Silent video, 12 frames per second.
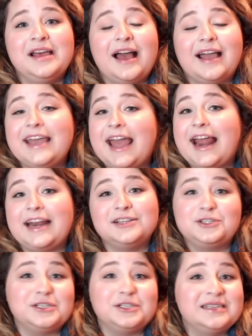Again, it's
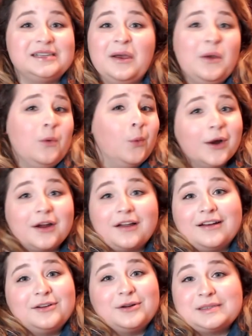just work
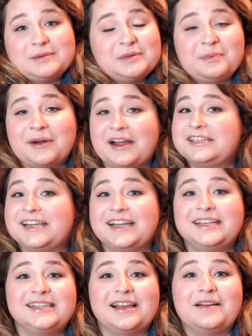on Christmas
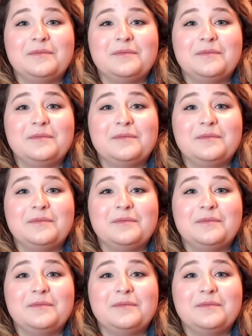projects.